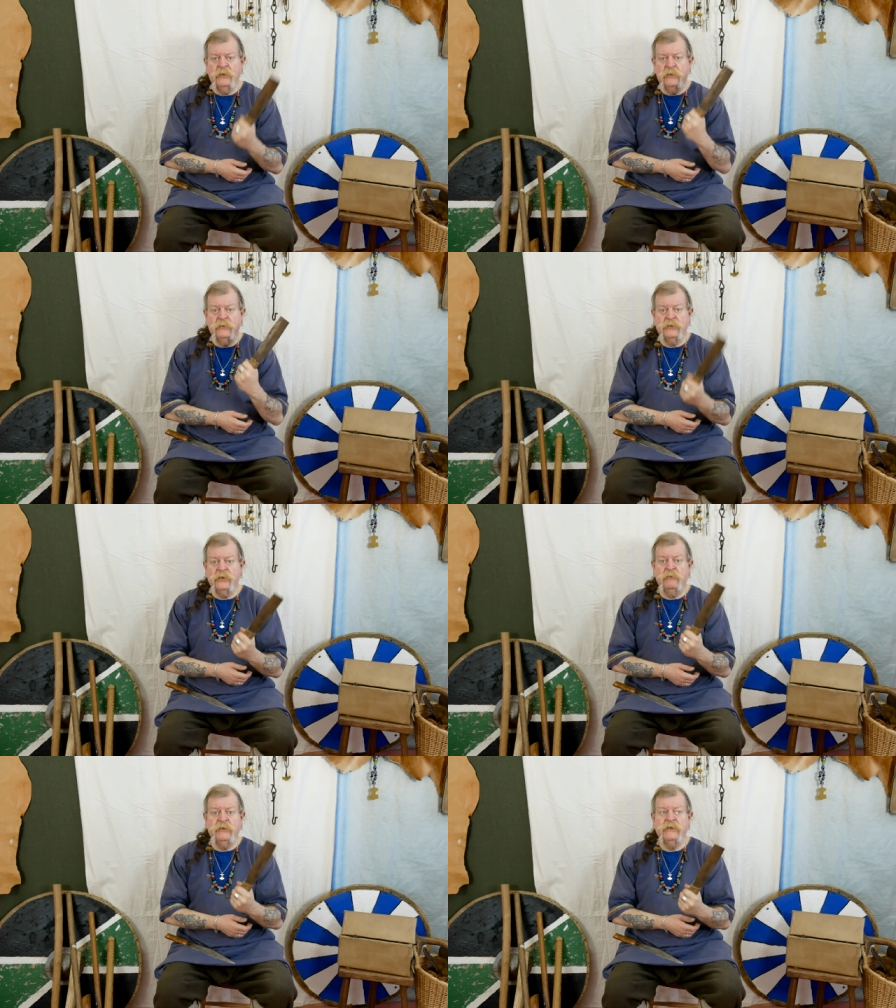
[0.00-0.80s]
And the
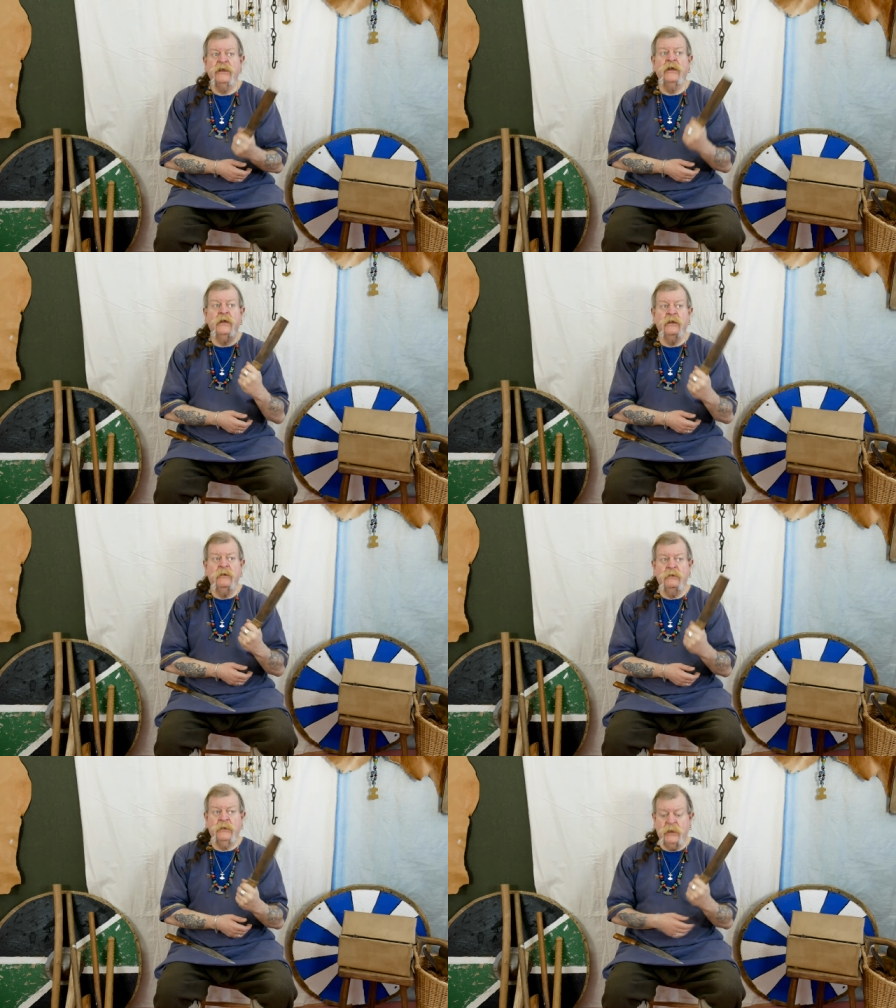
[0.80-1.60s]
job is
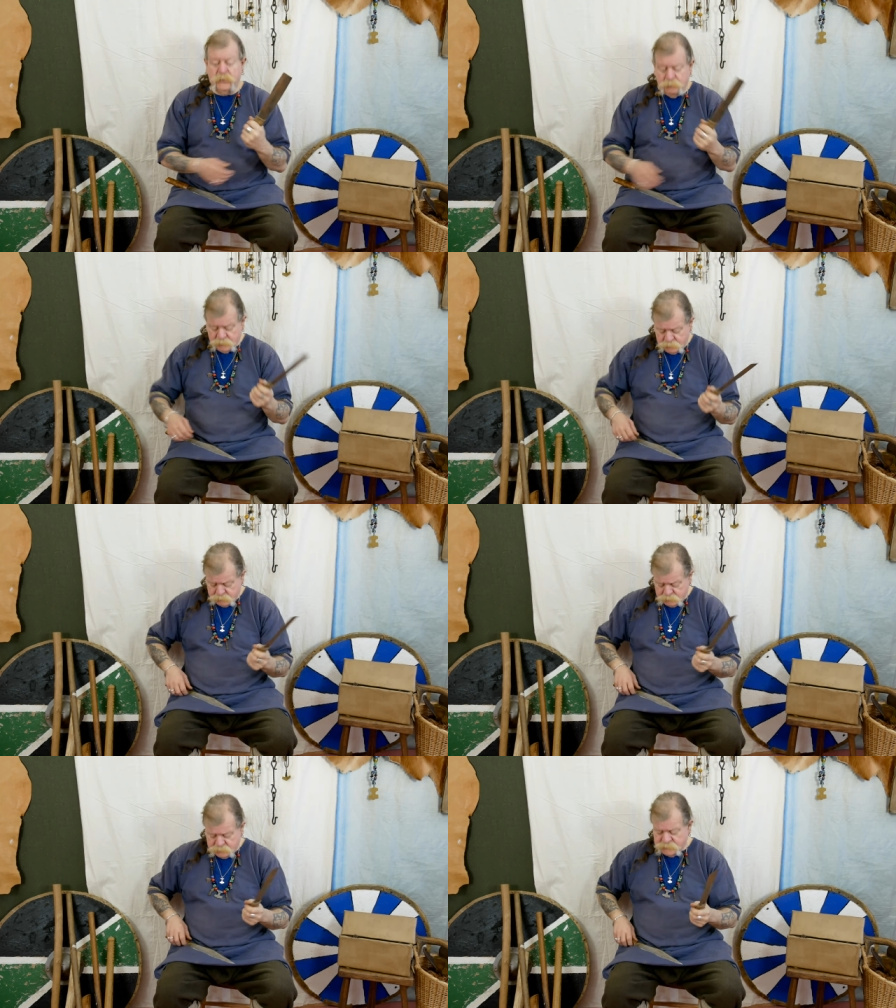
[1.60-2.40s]
kill the enemy.
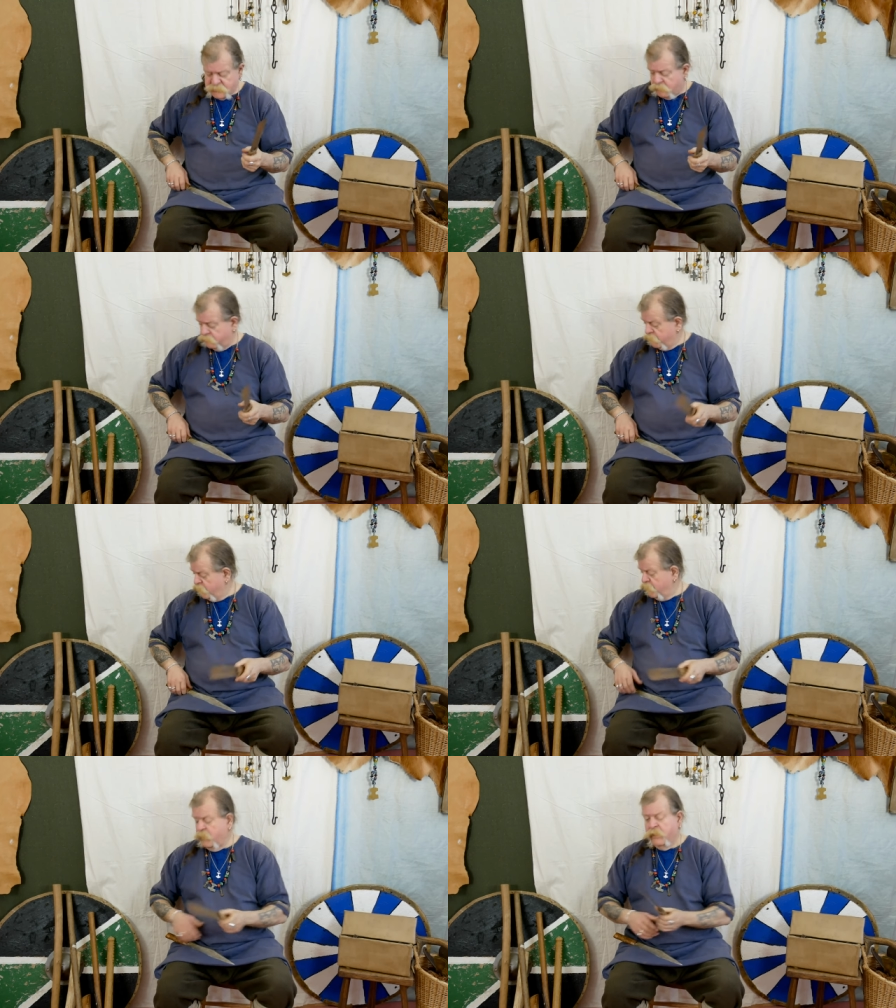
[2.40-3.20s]
So,
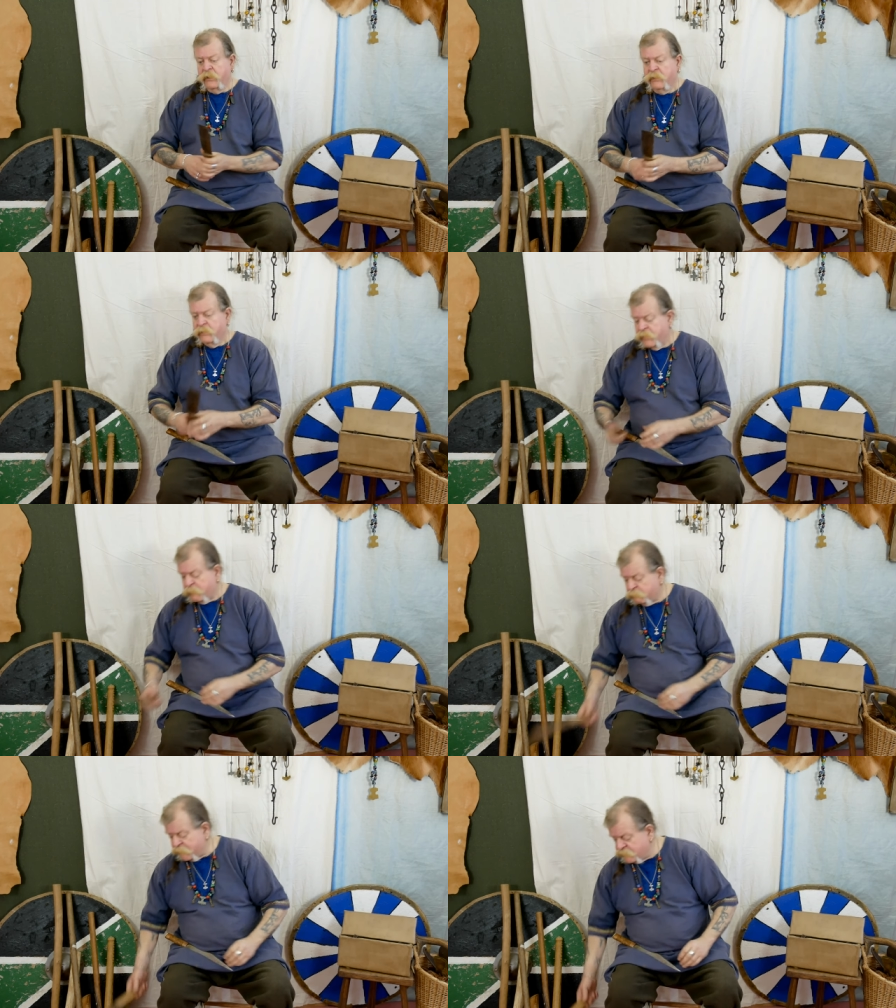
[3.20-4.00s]

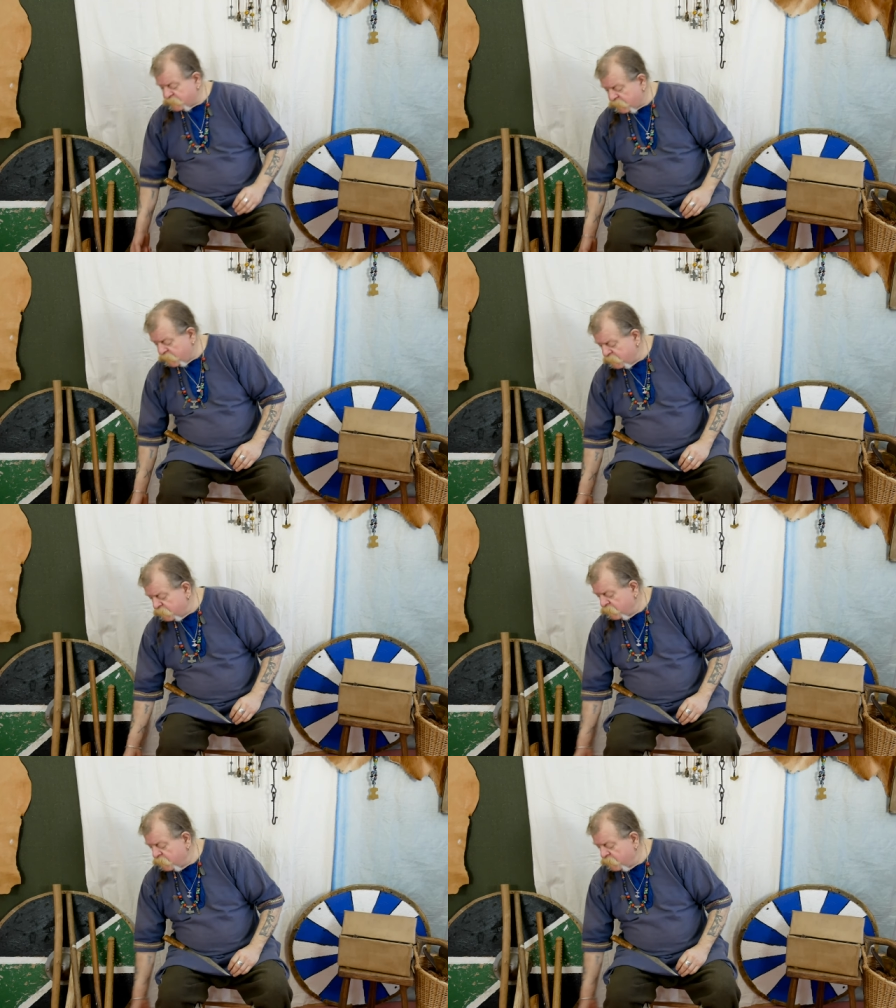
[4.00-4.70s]
that basically